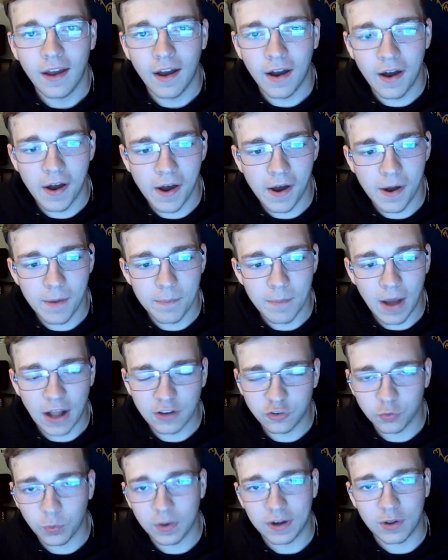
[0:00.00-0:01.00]
I
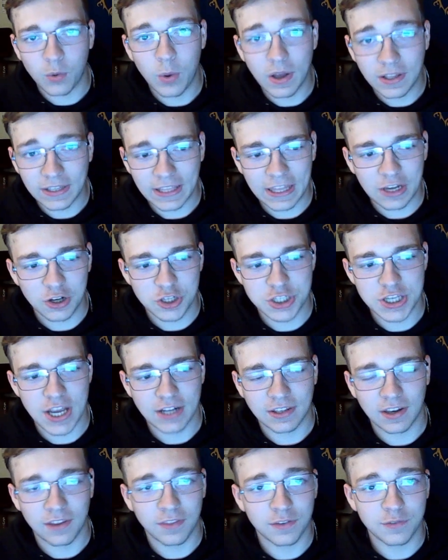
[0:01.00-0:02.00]
just wanted to quickly
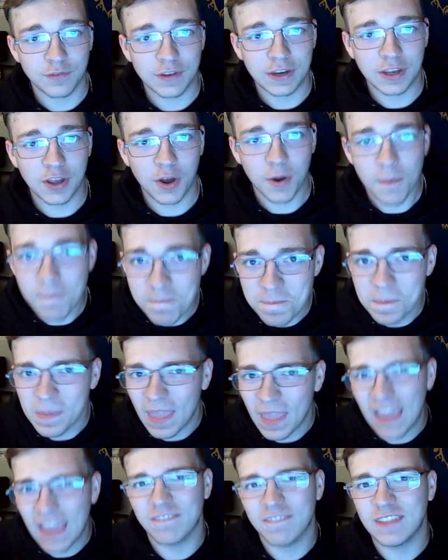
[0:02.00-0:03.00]
interject into this video,
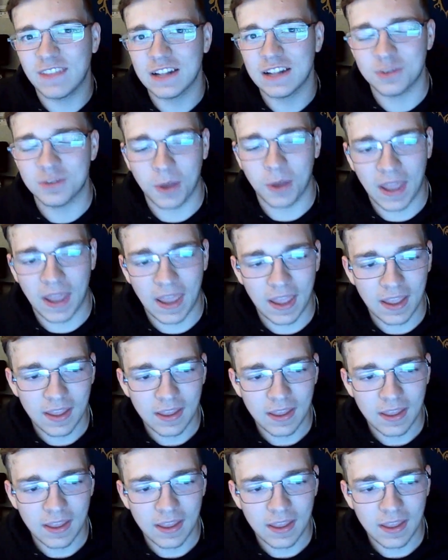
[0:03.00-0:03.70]
if that's okay.